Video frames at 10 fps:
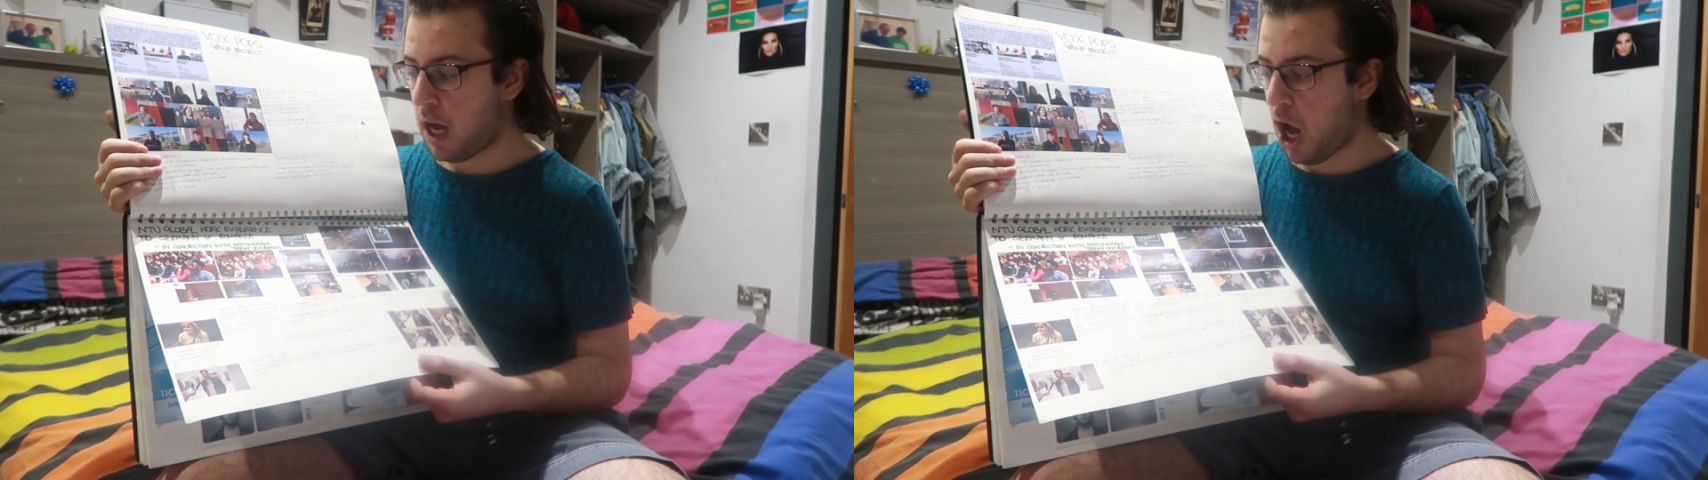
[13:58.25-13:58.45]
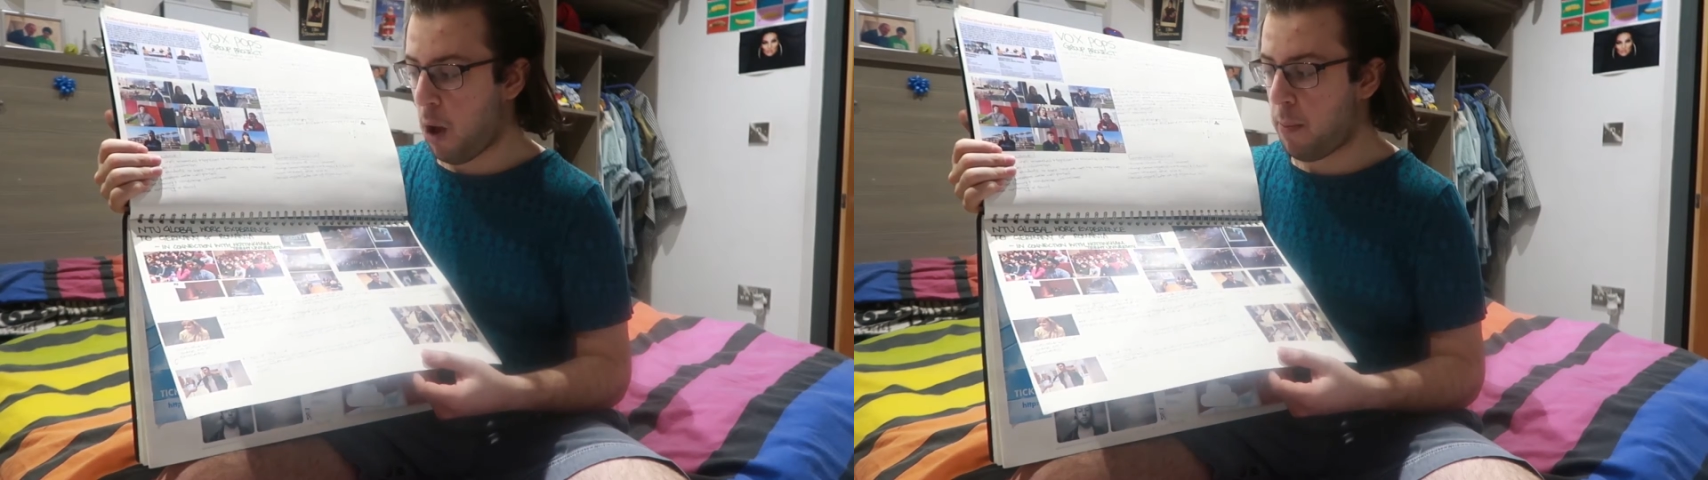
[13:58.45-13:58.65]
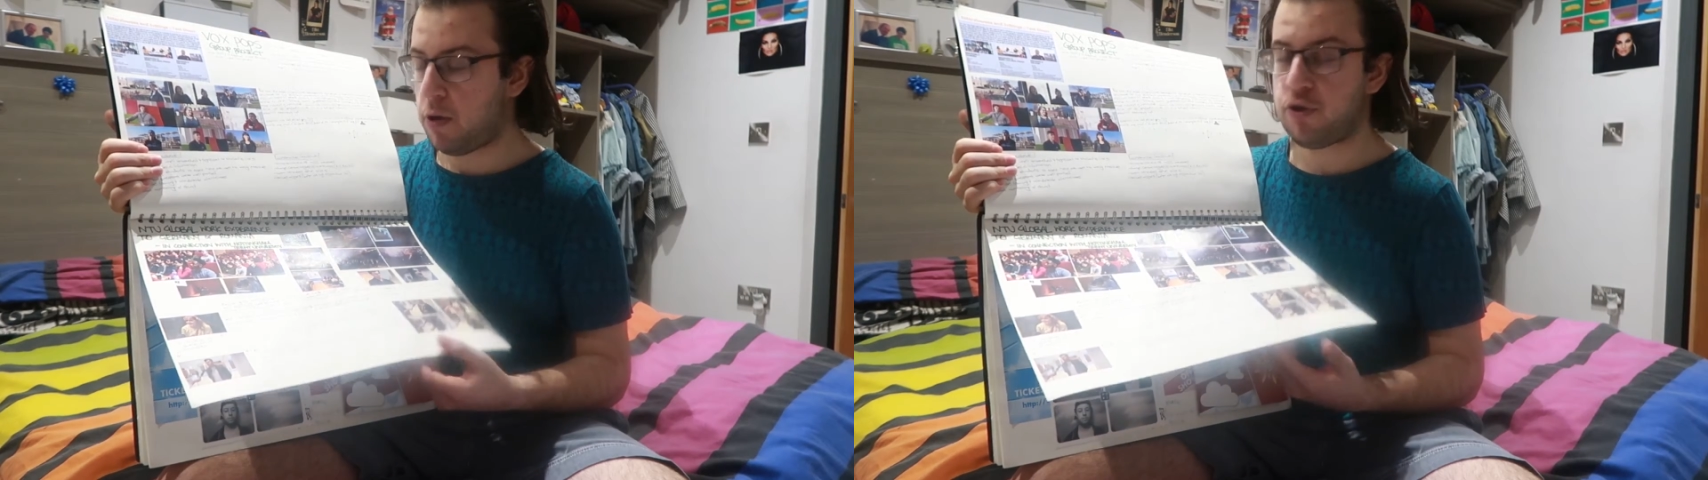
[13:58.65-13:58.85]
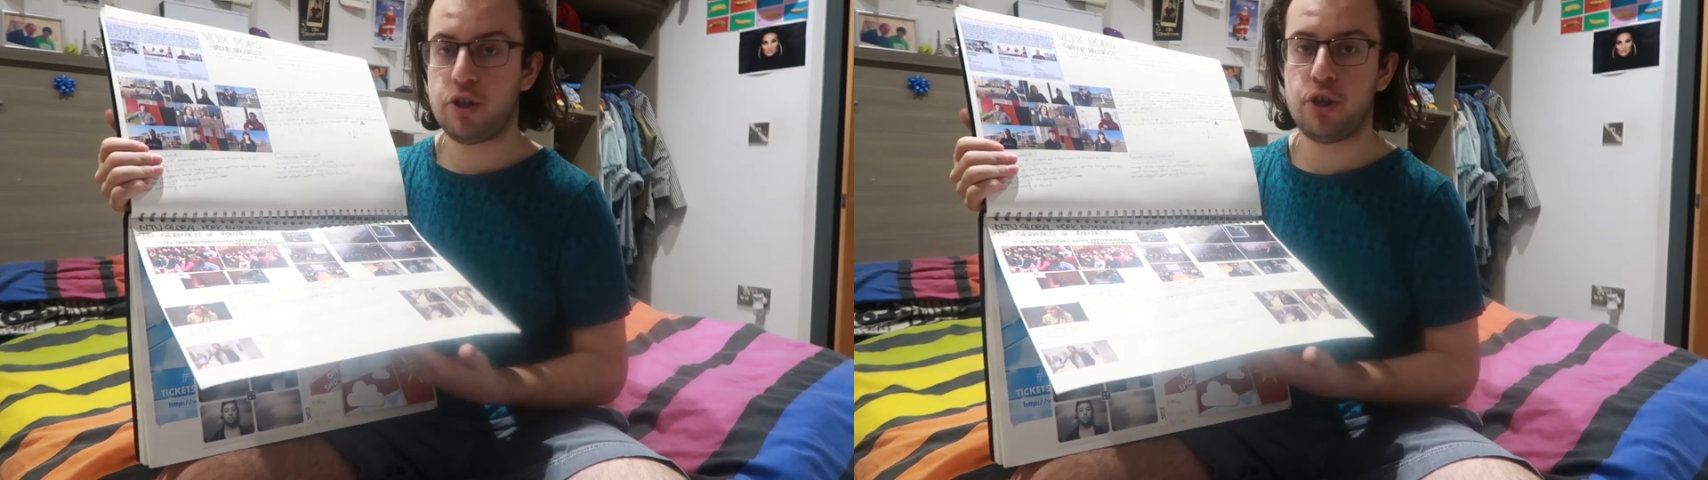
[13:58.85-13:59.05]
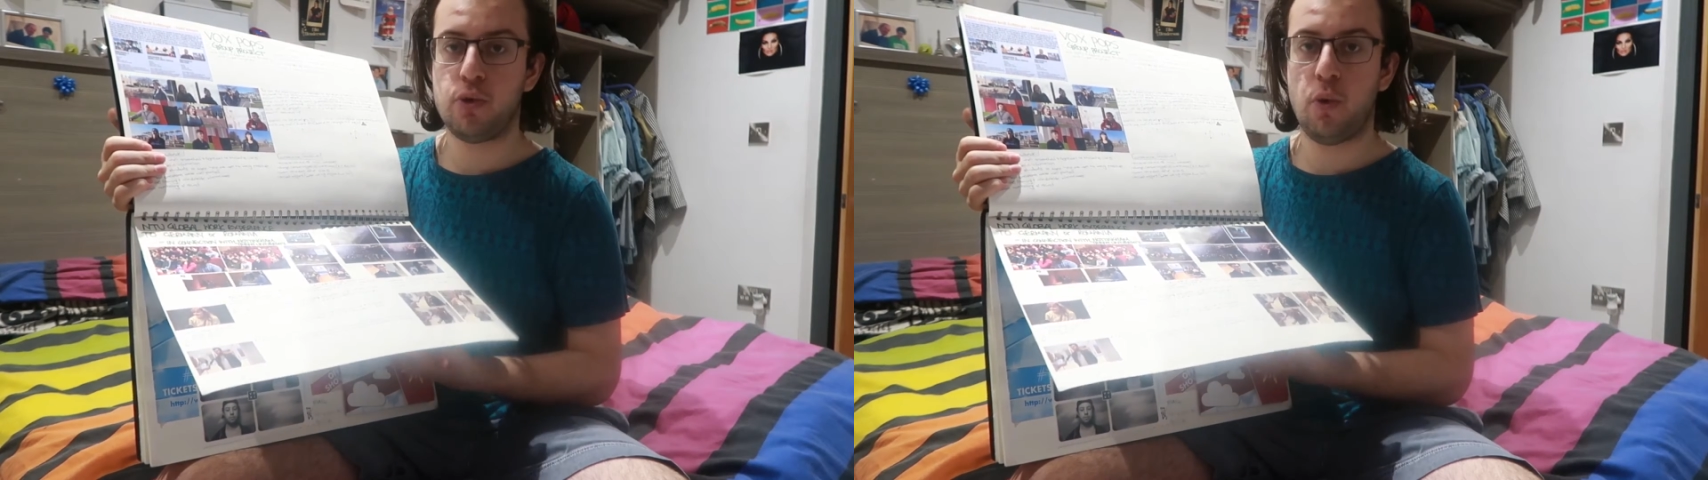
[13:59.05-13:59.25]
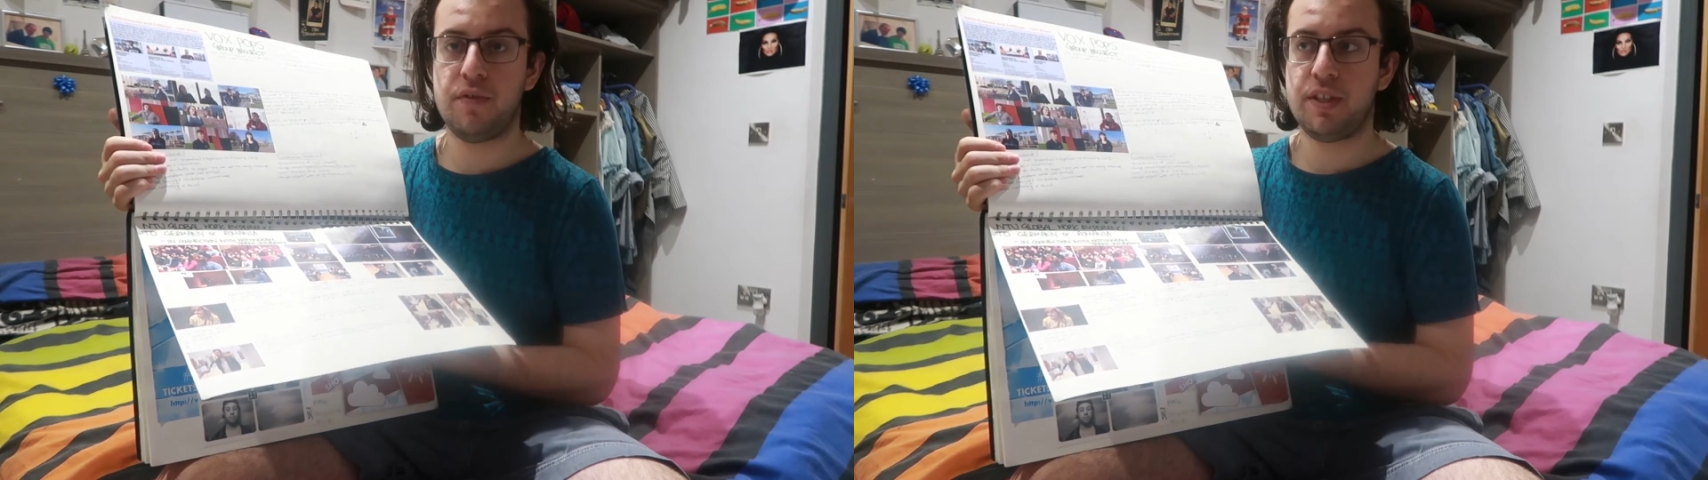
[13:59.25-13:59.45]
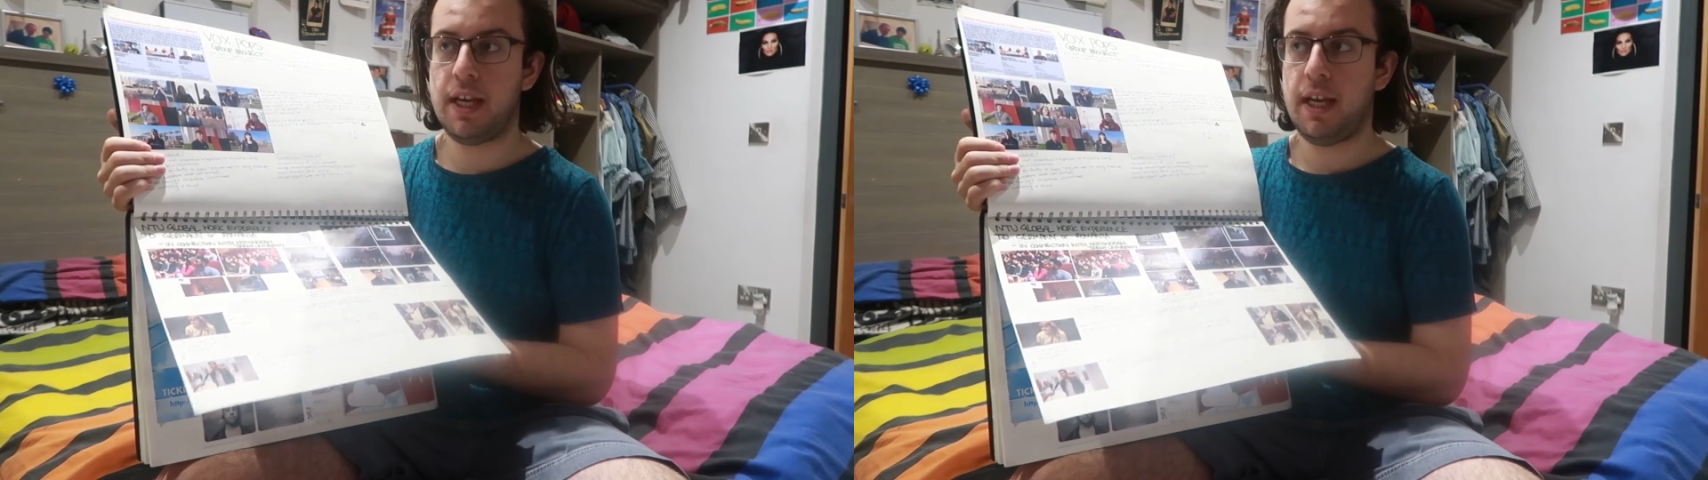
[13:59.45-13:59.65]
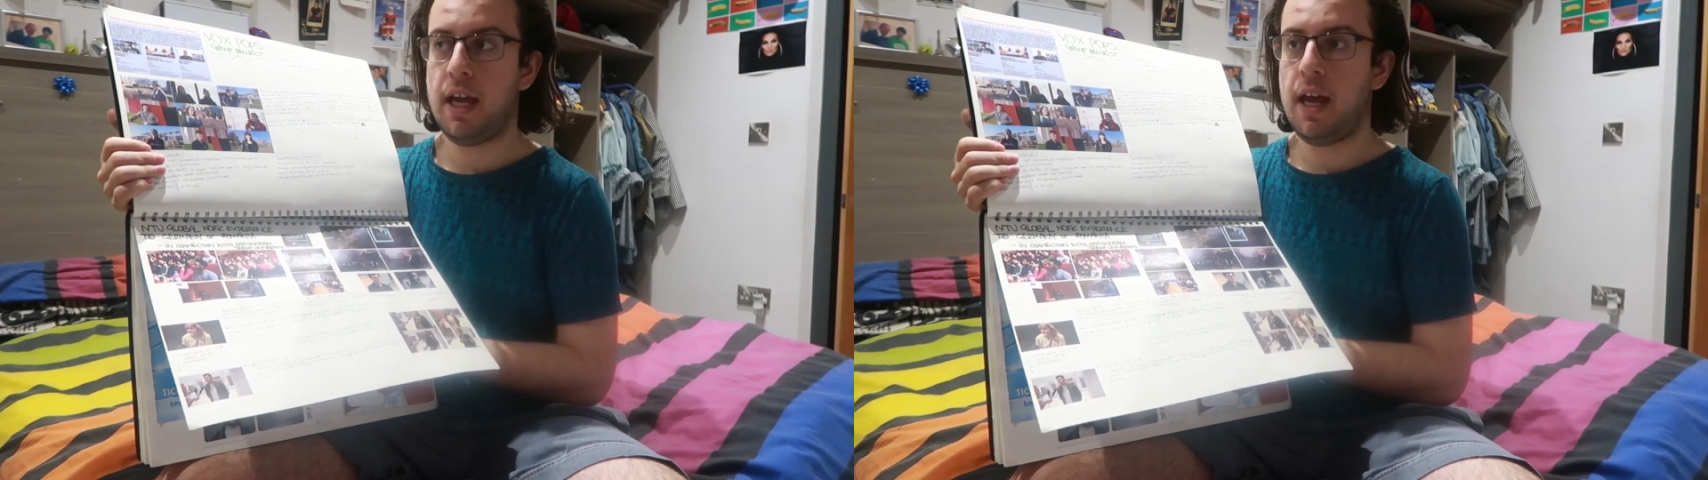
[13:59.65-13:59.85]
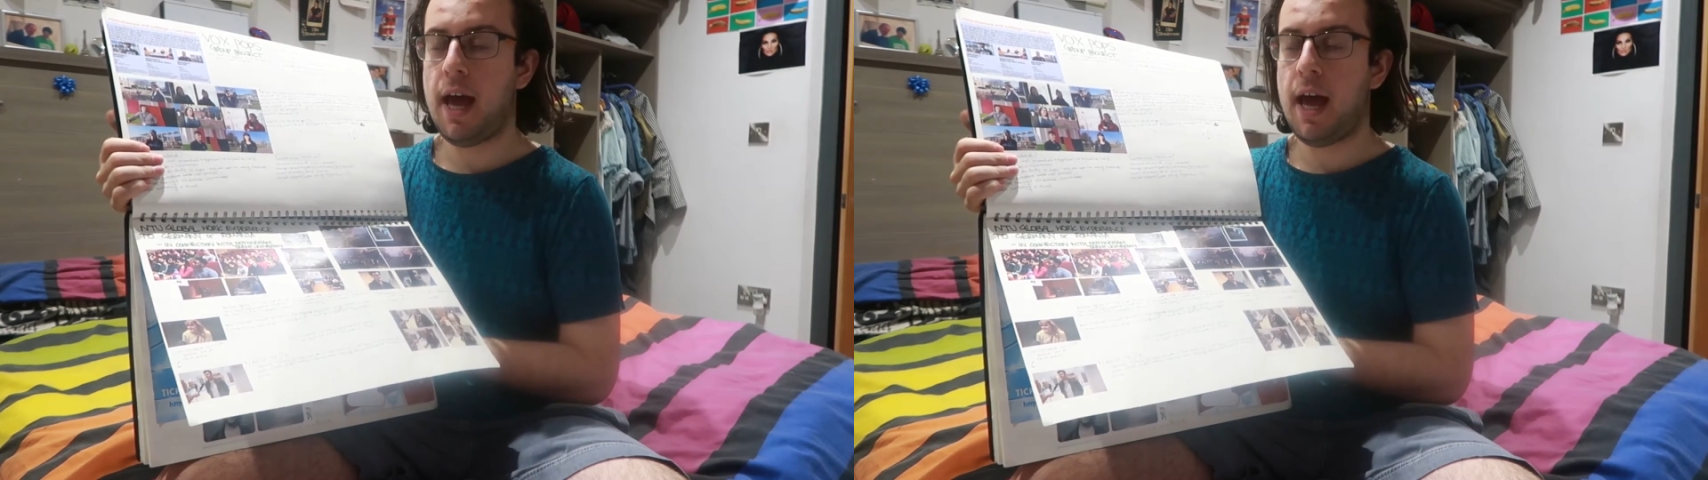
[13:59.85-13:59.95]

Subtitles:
and it was just to sort of see